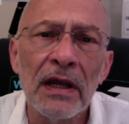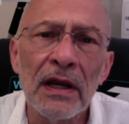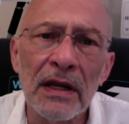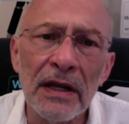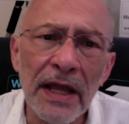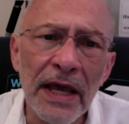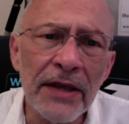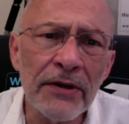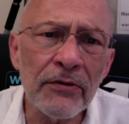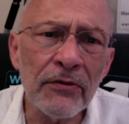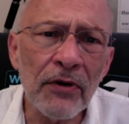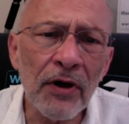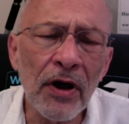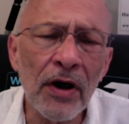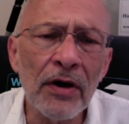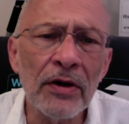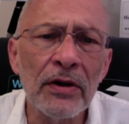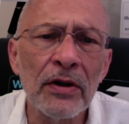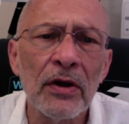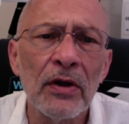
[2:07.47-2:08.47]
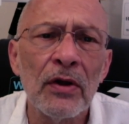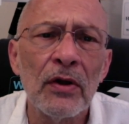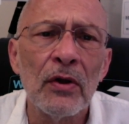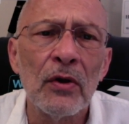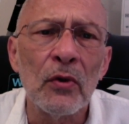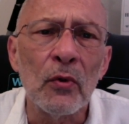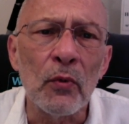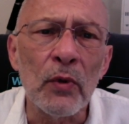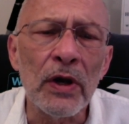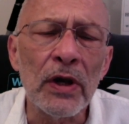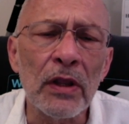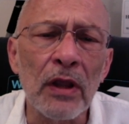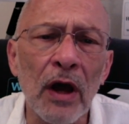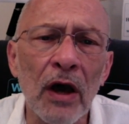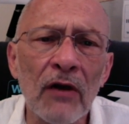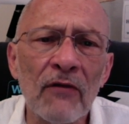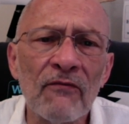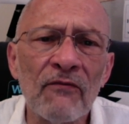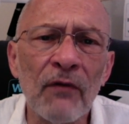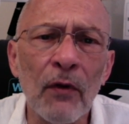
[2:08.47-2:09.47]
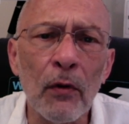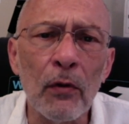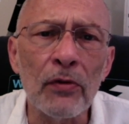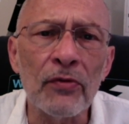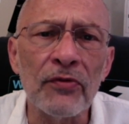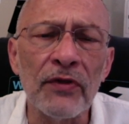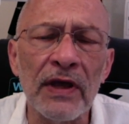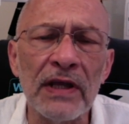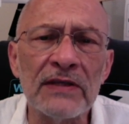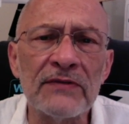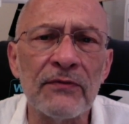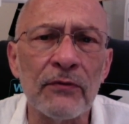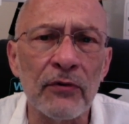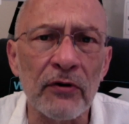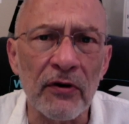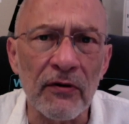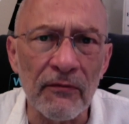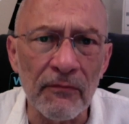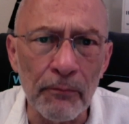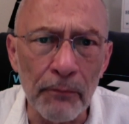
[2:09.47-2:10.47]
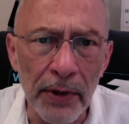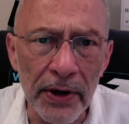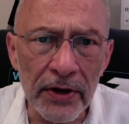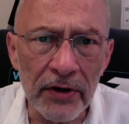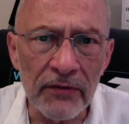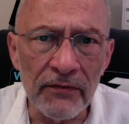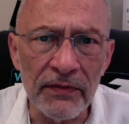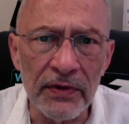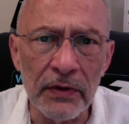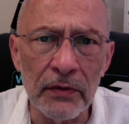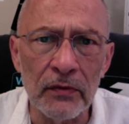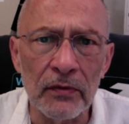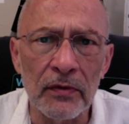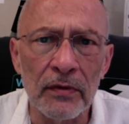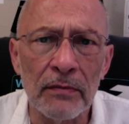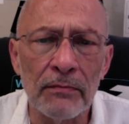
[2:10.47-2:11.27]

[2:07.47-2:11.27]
Later on, we'll unfold things for a better view,